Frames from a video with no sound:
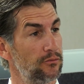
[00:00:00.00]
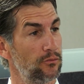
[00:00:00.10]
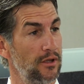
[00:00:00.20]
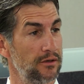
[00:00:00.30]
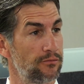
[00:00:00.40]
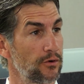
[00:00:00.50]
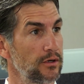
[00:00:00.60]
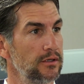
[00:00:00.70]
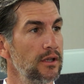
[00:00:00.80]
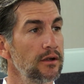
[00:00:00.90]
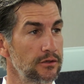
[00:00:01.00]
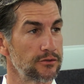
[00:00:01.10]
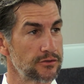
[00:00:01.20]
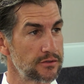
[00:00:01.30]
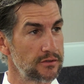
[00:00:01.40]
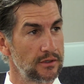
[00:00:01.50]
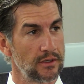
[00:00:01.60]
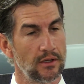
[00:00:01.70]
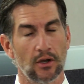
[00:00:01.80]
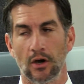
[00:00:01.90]
when for years
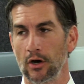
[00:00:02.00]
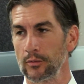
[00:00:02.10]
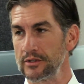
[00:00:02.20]
our